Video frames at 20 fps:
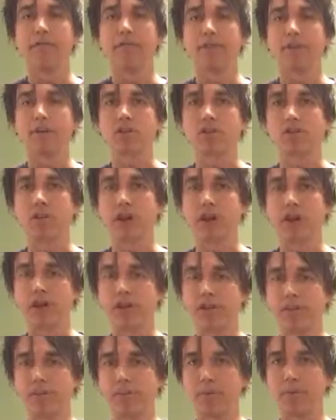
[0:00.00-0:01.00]
First fret
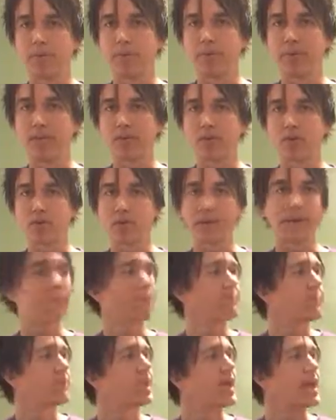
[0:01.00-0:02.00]
on the B
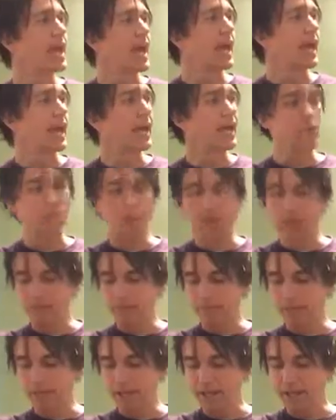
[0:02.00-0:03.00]
string, and we're
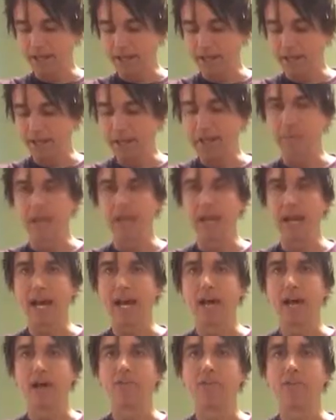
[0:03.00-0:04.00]
going to pluck that, and we
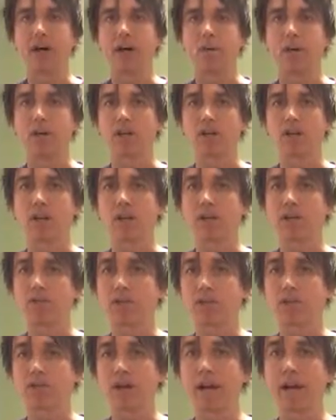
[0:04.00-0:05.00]
have we're going to start on the
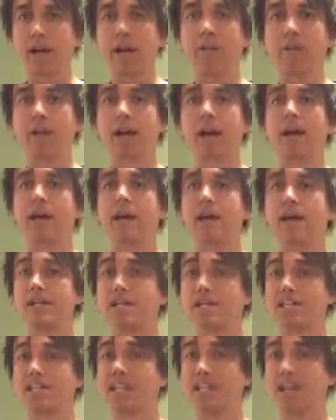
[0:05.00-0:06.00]
first fret, and we got a
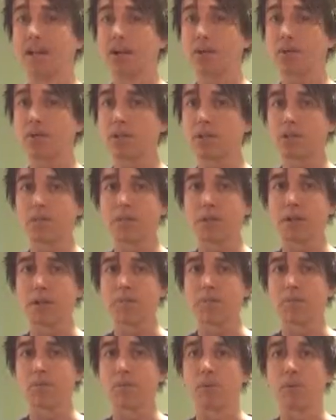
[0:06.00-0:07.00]
C note. So
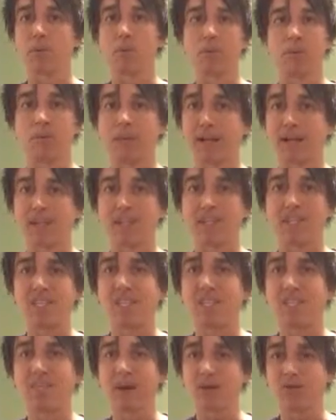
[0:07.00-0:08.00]
we're playing a
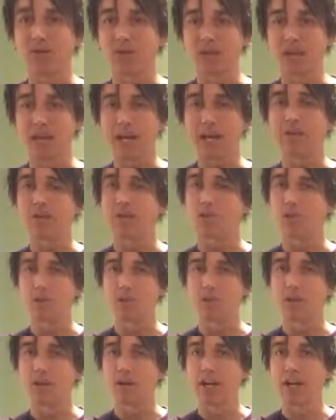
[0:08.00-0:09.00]
C major scale because we're
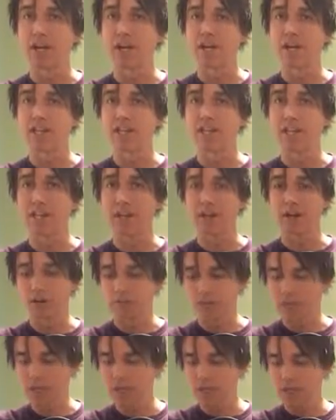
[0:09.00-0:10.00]
starting on the C
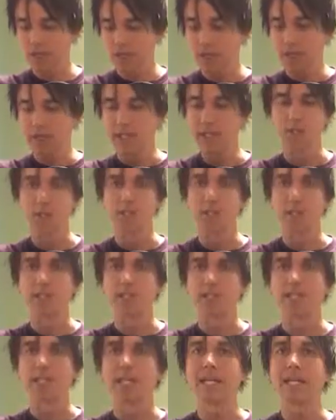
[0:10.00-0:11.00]
note. So we
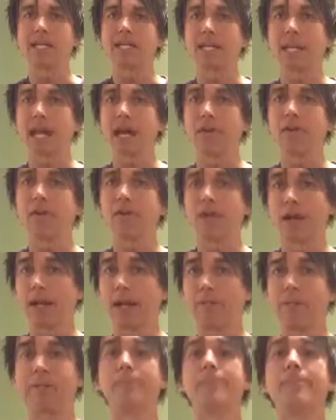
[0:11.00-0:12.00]
play C together,
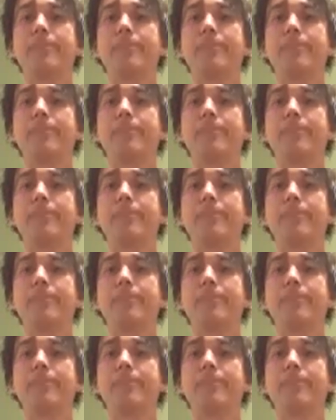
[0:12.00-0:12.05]
ready?